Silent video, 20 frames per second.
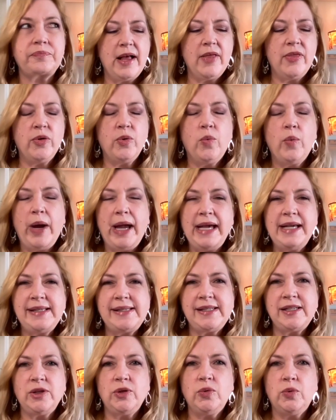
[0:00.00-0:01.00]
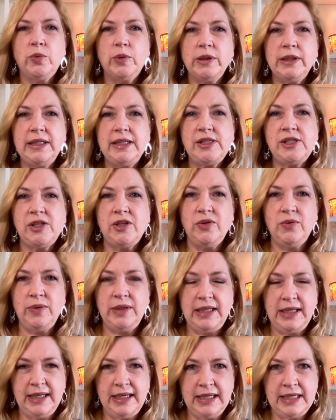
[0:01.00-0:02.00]
The way to really tune
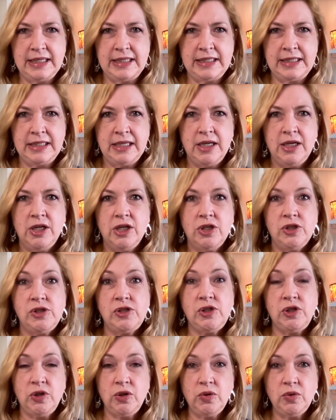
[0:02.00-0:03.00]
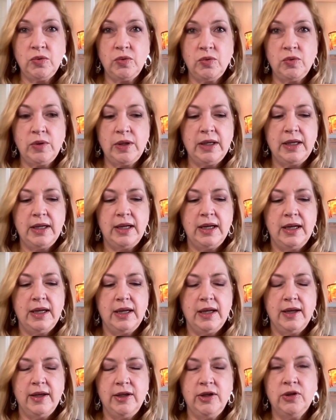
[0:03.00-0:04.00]
in to
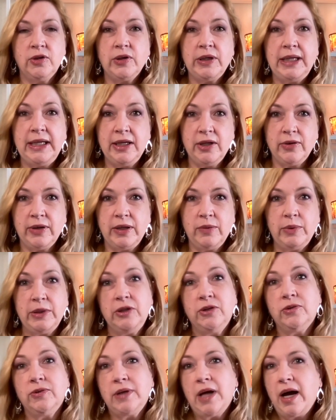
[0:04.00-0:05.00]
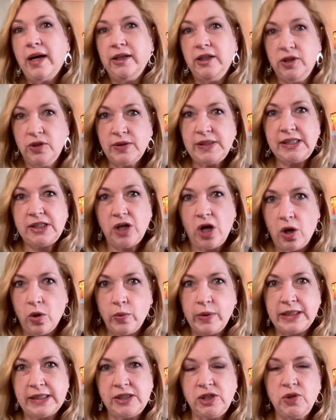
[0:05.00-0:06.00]
your hearing when you're not used to
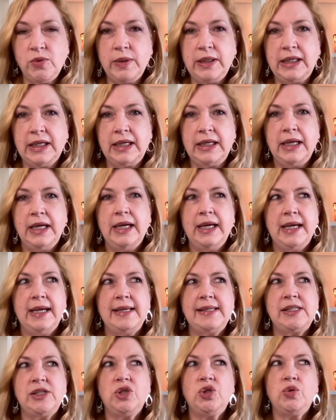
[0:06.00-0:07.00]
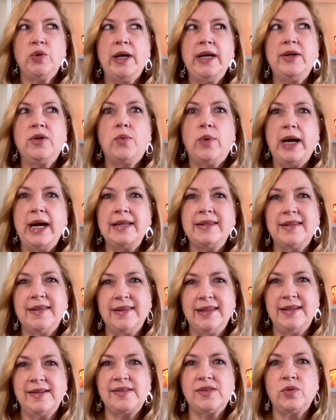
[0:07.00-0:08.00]
always doing it is to try and quiet the
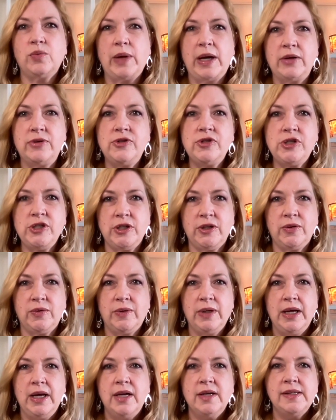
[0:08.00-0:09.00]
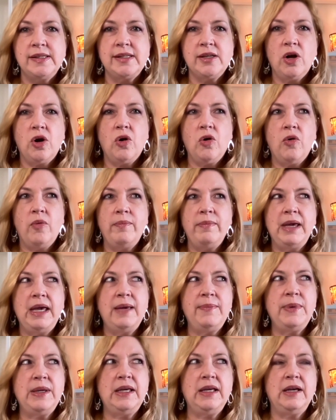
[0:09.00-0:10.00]
things around you. So
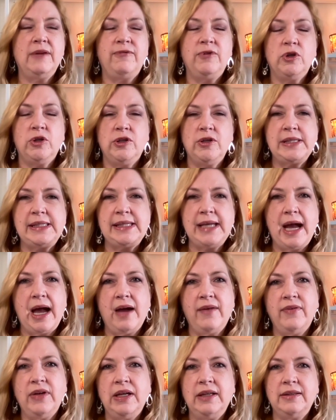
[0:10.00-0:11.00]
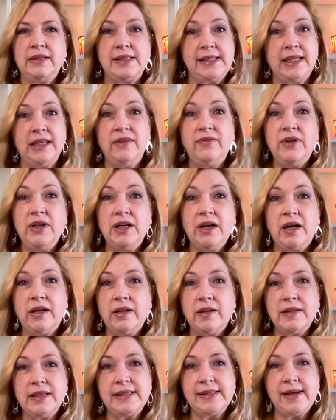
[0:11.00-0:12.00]
maybe if you're used to having the TV on
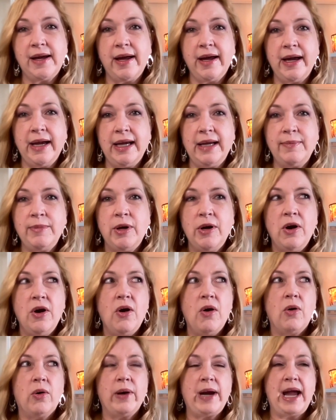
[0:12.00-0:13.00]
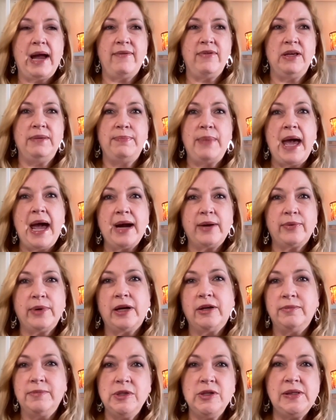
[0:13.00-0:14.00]
all the time or having
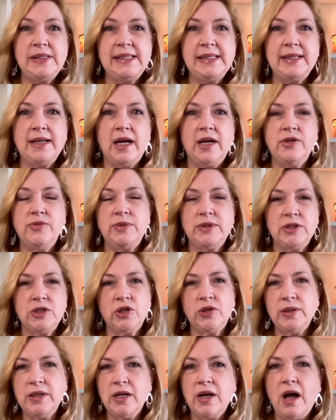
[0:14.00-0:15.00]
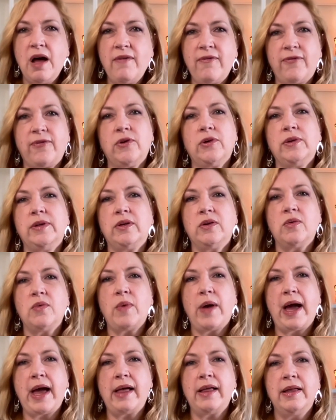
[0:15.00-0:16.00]
background music on, turn it off for a little
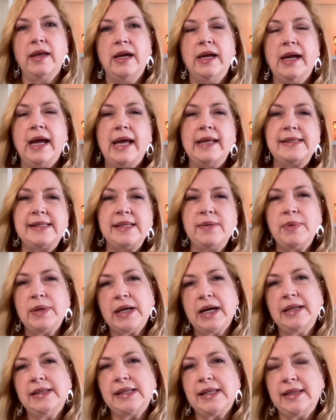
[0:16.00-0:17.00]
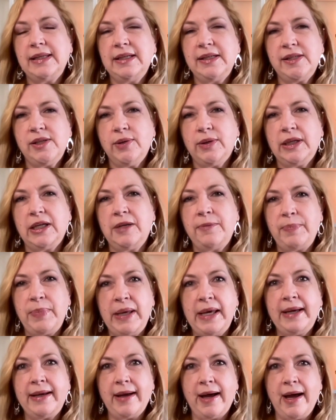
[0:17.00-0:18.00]
while and see what kinds of things you can
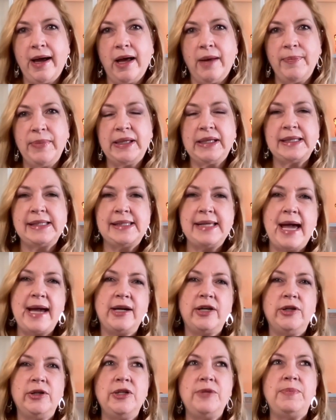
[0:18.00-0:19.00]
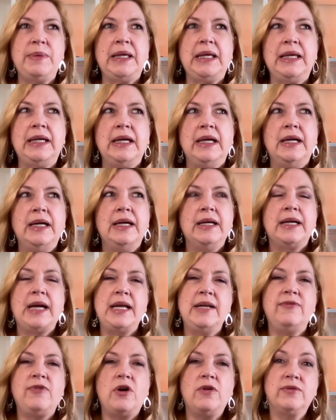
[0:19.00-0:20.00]
pick up, because that could be
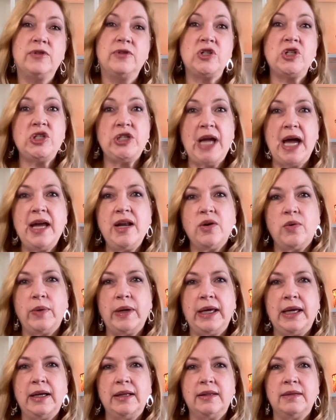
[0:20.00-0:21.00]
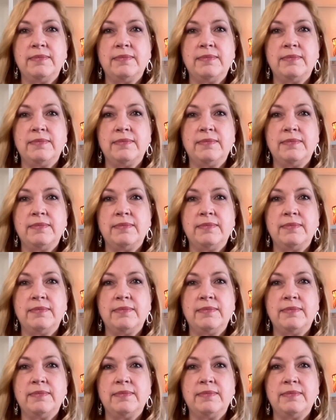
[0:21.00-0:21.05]
kind of overshadowing the